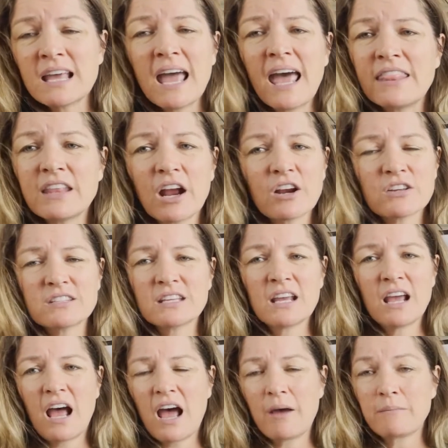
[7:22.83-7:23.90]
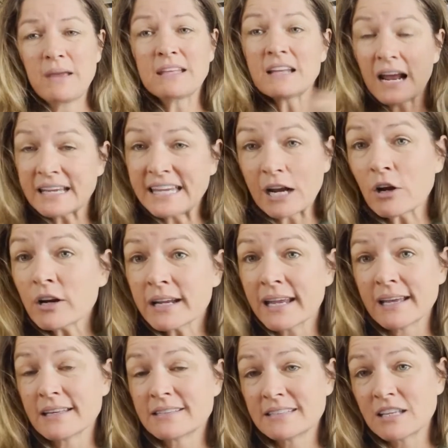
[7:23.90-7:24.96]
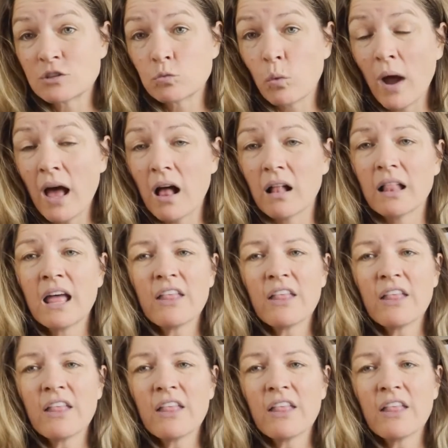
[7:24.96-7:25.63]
and there's and agaricus as well.